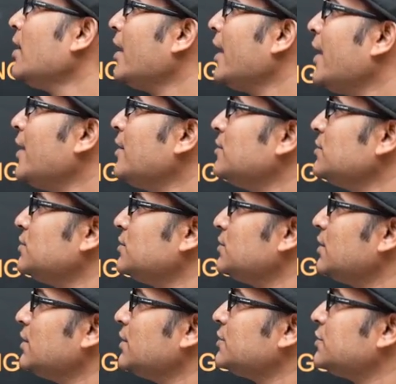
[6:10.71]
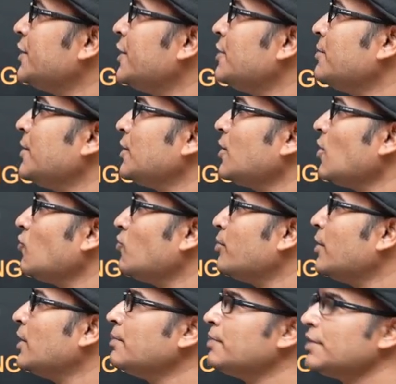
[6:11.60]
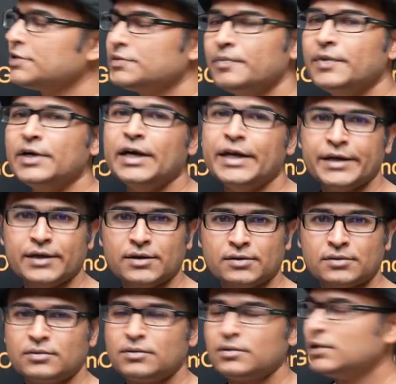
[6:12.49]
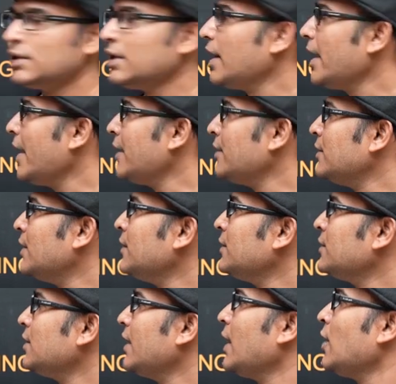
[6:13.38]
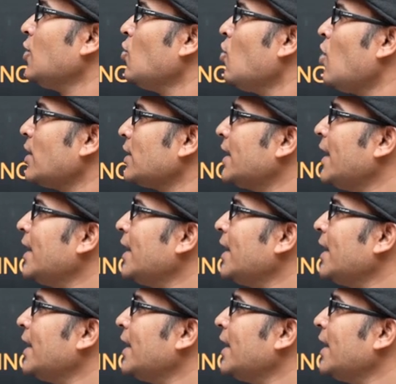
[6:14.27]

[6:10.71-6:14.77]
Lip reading: and statement of purpose building, and then LOR